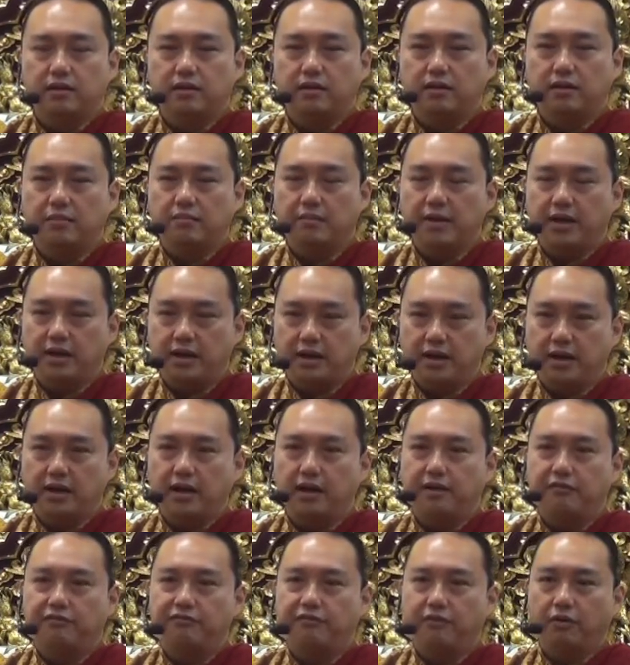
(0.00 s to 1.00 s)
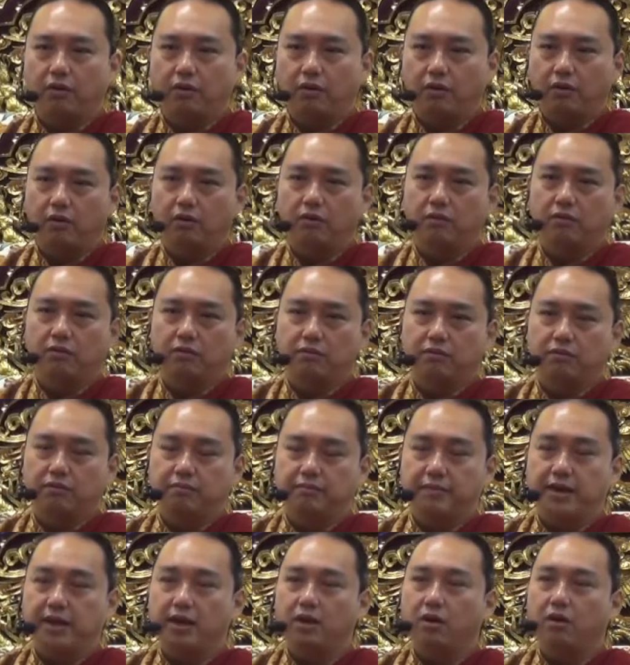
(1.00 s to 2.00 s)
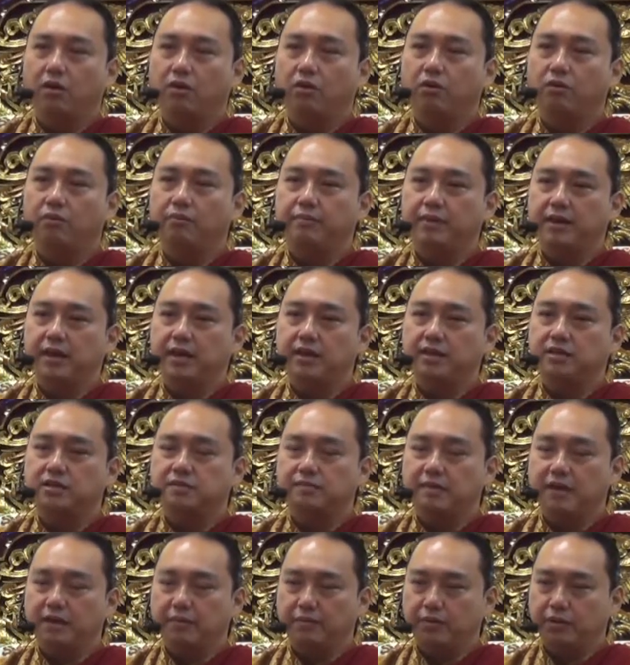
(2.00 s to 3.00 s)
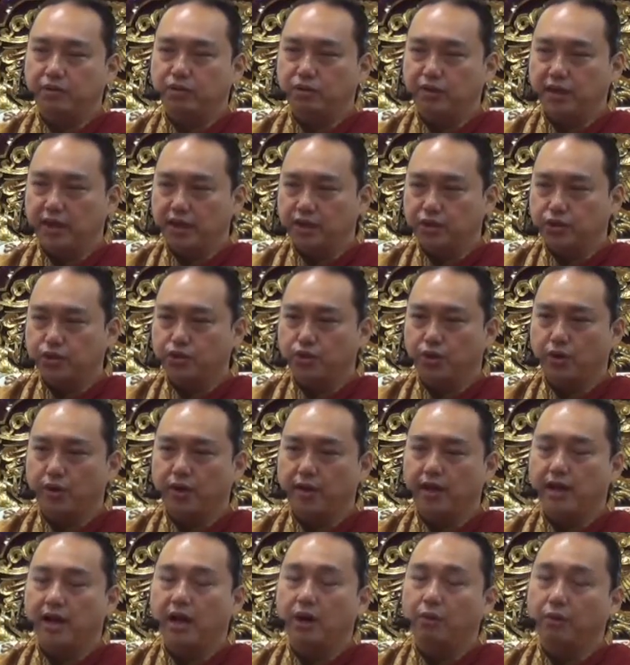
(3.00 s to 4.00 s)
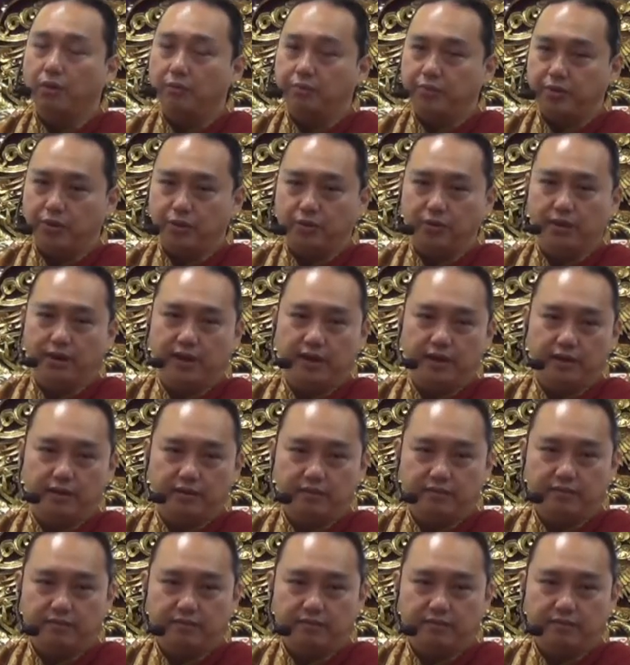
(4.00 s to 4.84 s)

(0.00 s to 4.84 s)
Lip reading: the mandala for all. May all beings be able to enjoy our Pure Land.